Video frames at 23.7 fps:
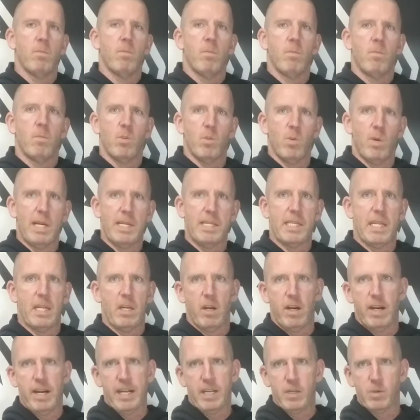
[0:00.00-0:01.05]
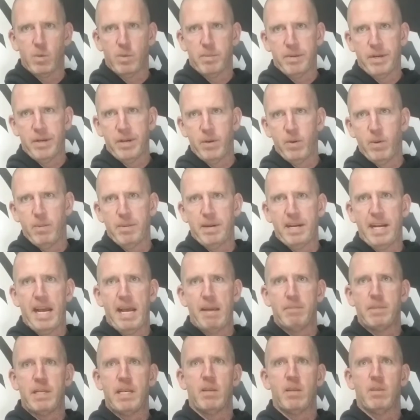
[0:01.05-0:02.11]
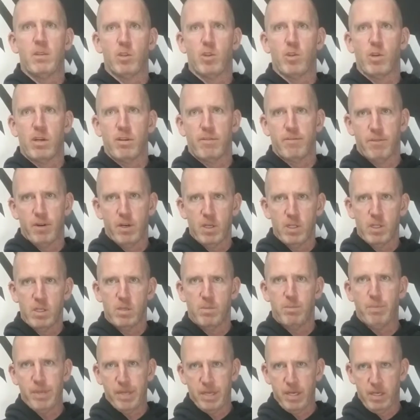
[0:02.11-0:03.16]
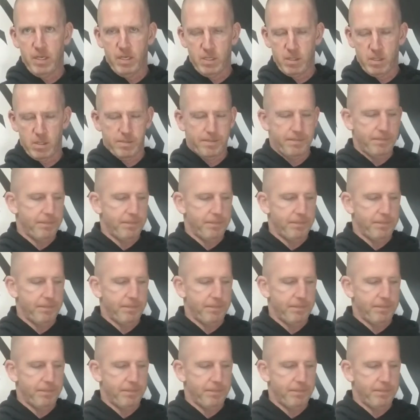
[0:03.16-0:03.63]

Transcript: So I said, all right, here's what I'm going to do. I'm going to empty out the truck first, because